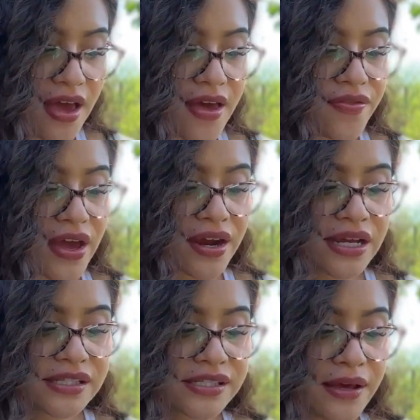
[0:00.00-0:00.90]
There
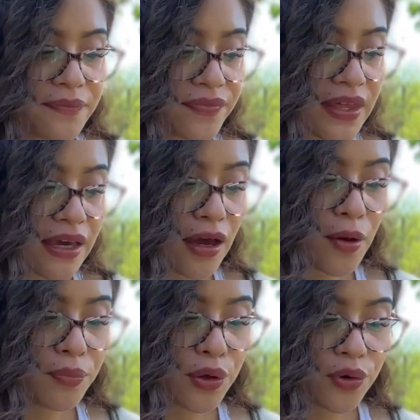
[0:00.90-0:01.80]
is something
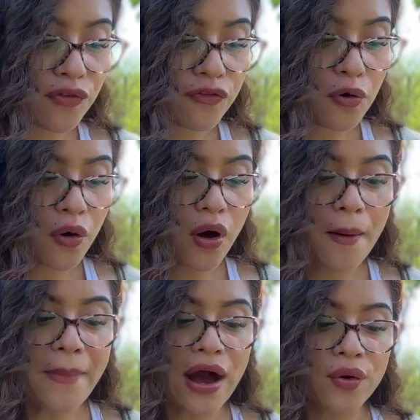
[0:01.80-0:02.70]
beautiful
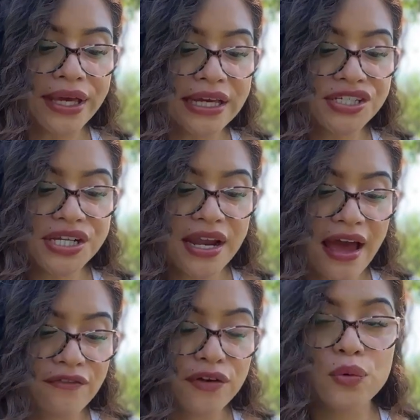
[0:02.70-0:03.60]
about each and
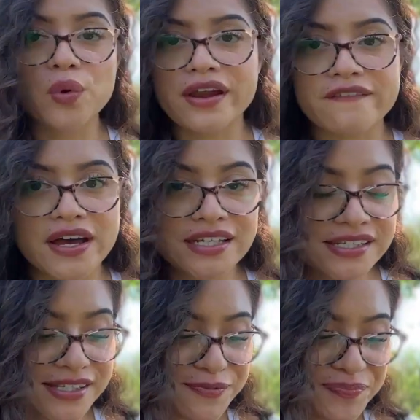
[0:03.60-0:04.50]
every one of
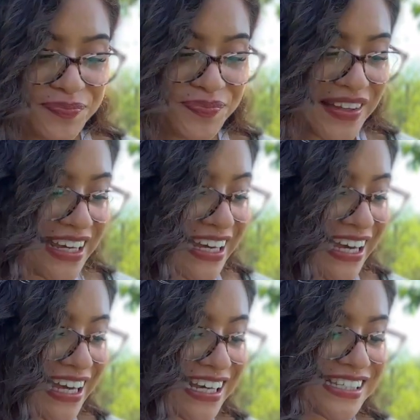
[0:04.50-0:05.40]
us.
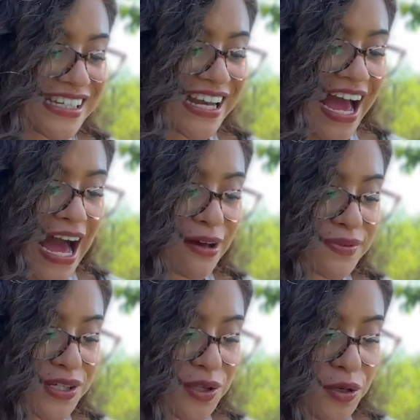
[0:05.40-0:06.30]
It is an
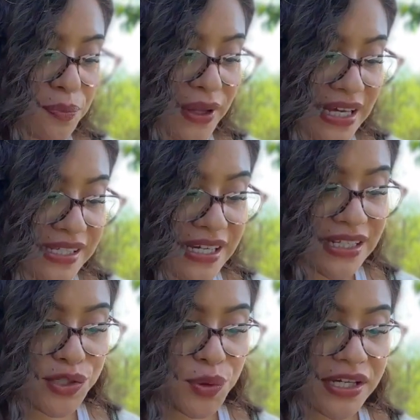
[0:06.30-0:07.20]
absolute
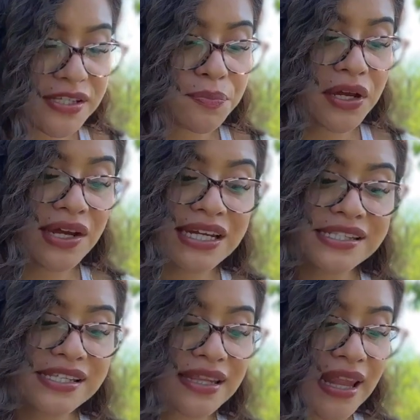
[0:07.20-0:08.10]
blessing to
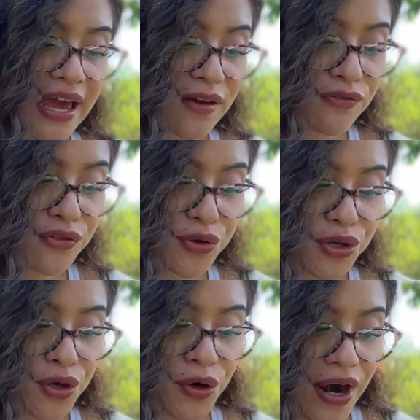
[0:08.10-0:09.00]
experience life
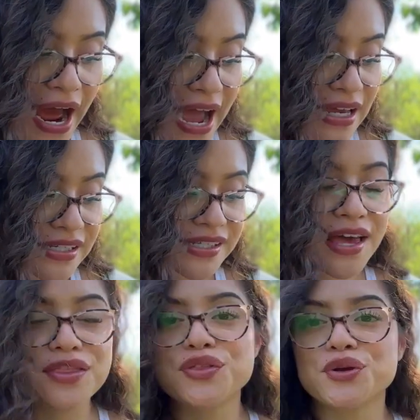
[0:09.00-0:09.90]
through your eyes
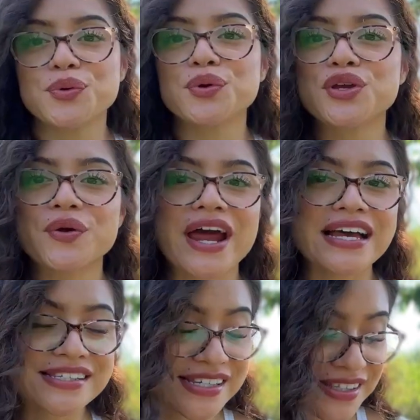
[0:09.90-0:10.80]
and through your
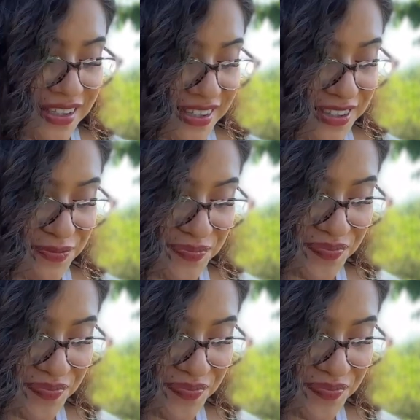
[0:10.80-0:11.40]
essence.